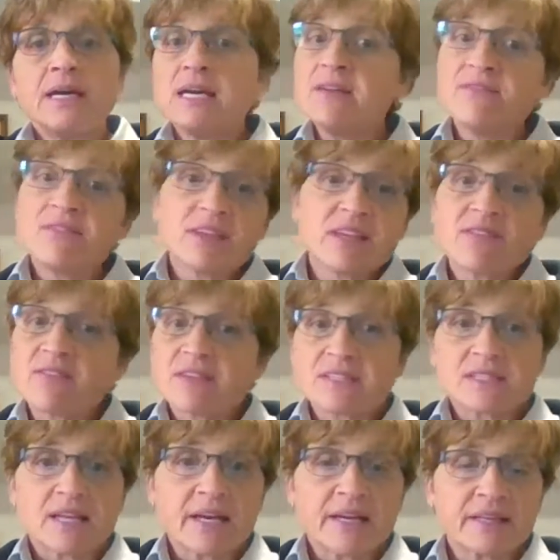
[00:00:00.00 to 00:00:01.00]
even if
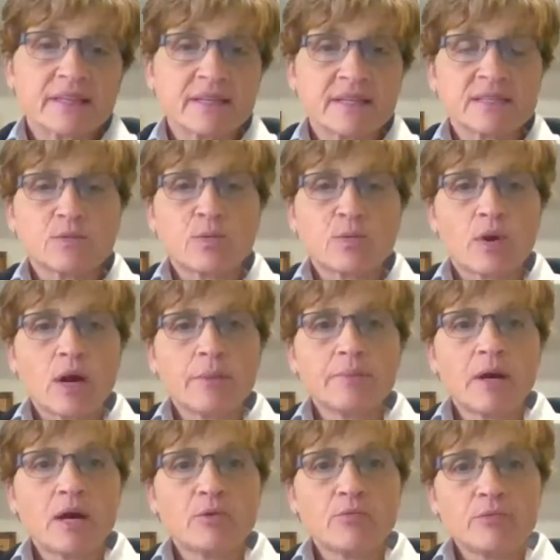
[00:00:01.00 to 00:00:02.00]
it's like this, where
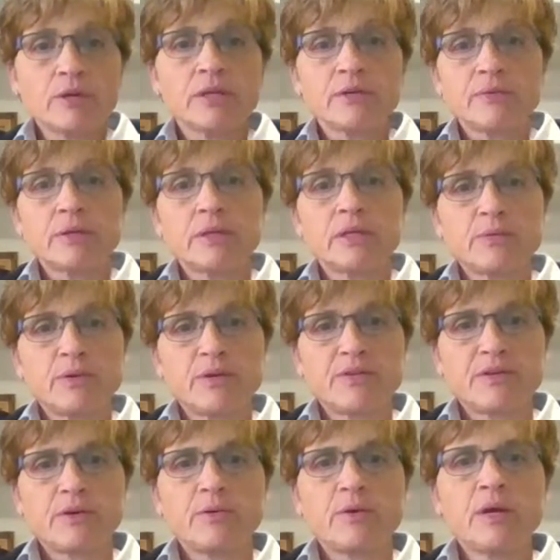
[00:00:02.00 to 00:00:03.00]
I'm not really
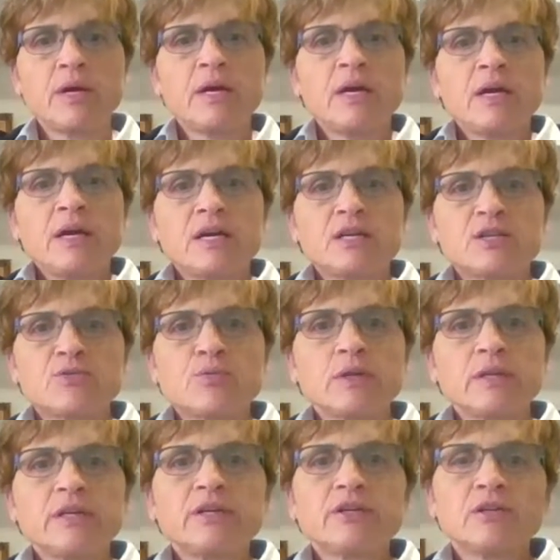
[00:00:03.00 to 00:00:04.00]
with you, is
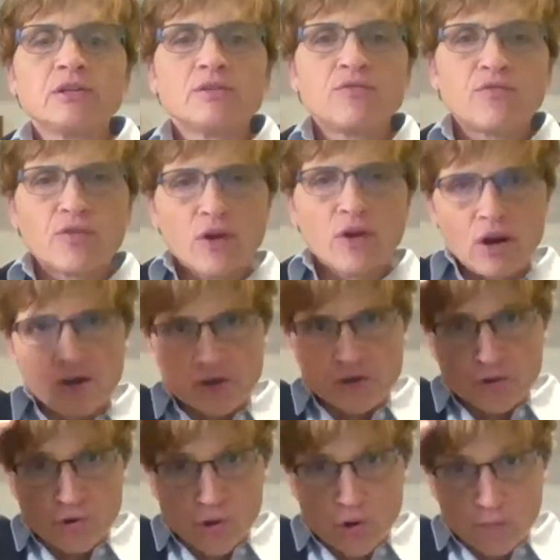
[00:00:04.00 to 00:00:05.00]
really good for our
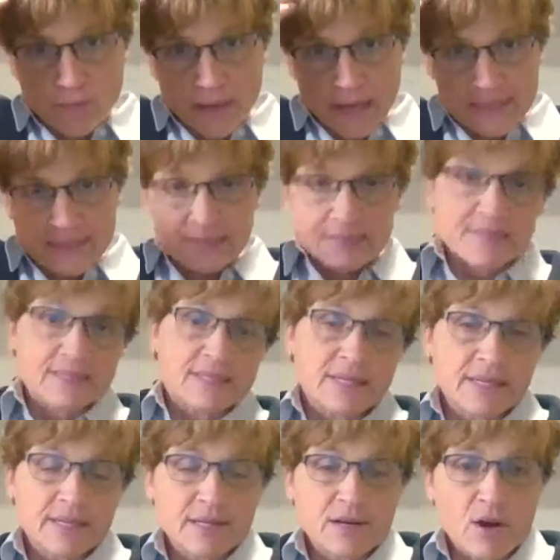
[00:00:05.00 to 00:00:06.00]

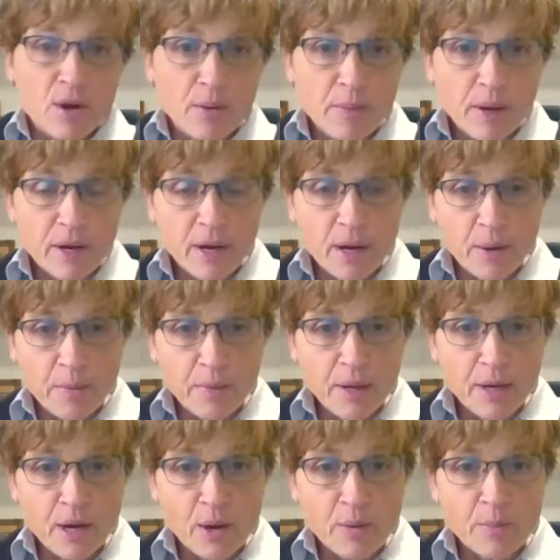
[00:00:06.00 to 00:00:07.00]
neuroplasticity
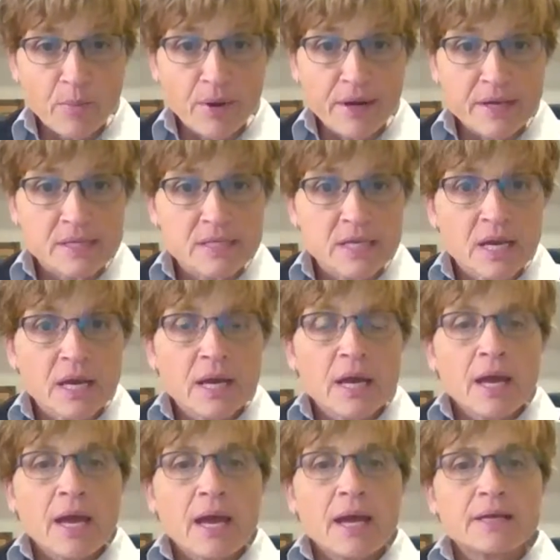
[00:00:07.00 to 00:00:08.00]
in our brains,
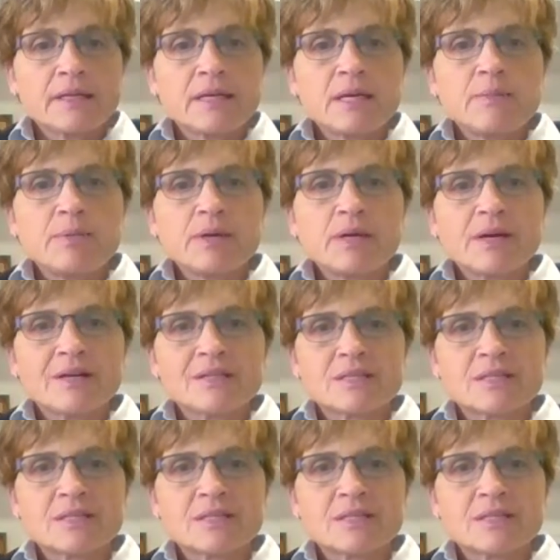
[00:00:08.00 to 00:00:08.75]
and keeping